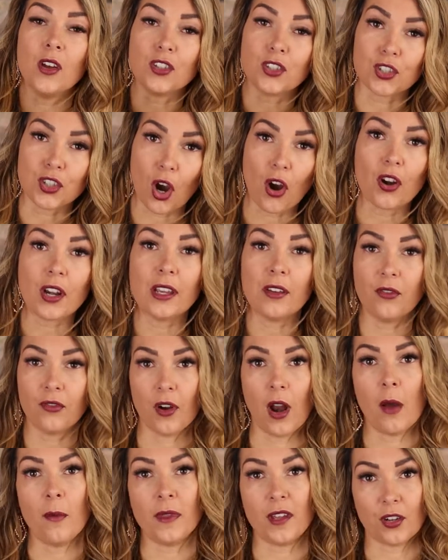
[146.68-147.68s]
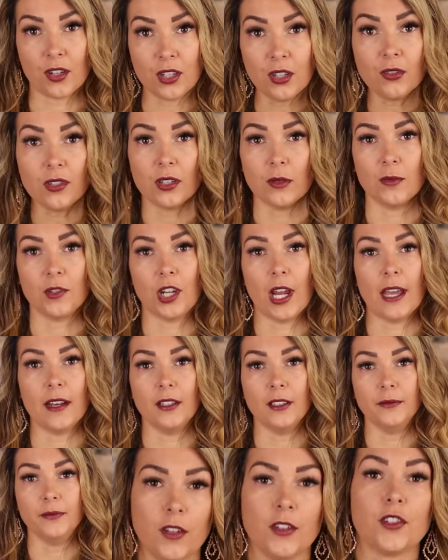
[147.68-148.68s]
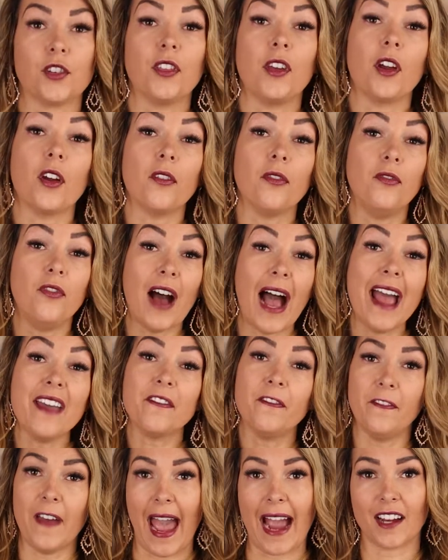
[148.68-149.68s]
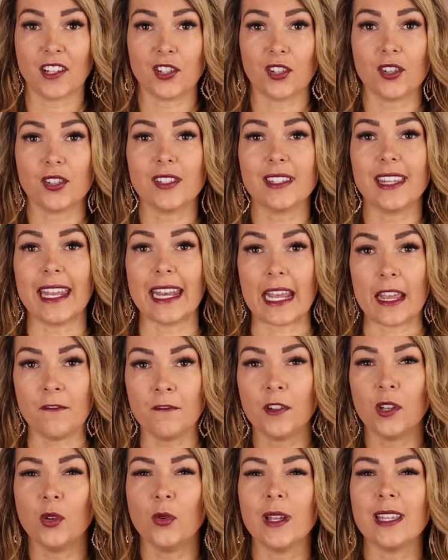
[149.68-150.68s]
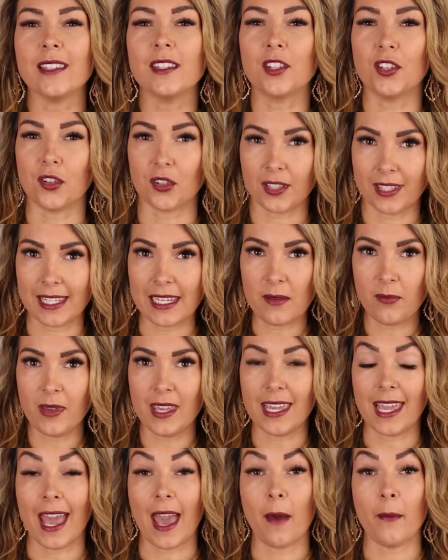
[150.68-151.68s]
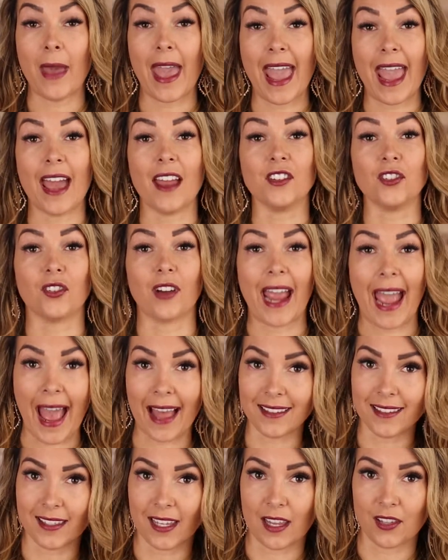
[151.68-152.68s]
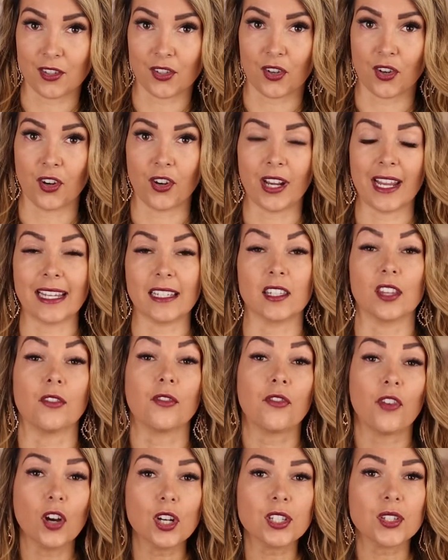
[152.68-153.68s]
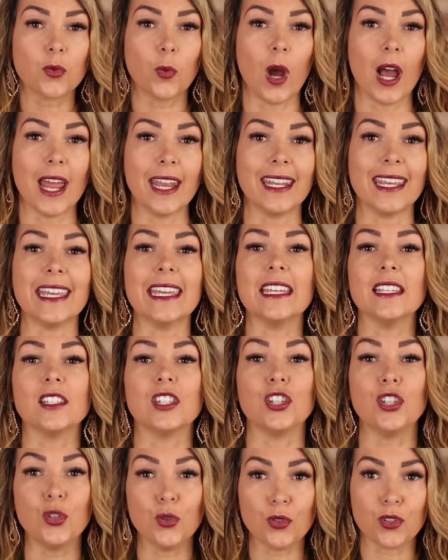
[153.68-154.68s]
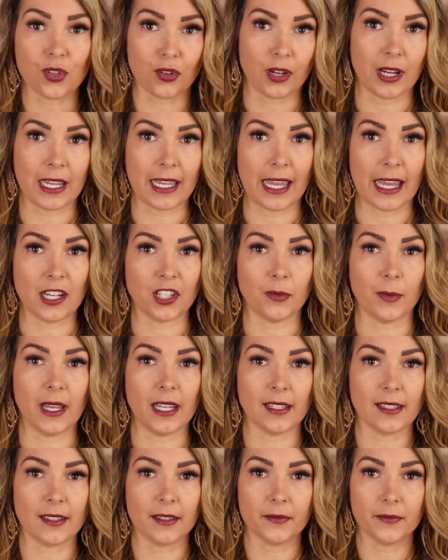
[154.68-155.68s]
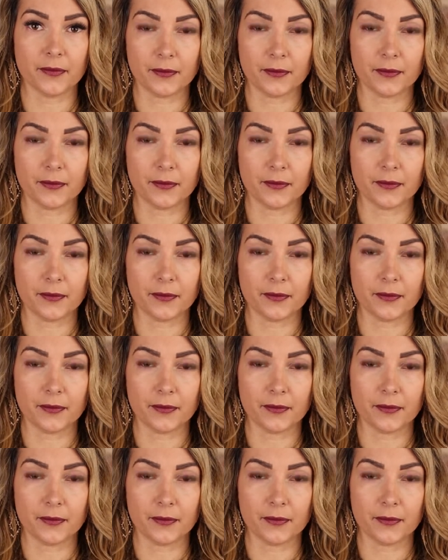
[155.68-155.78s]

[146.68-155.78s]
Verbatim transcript: starting from their YouTube channel. So there are five factors that influence your C P M and your AdSense earnings. The first one is user engagement.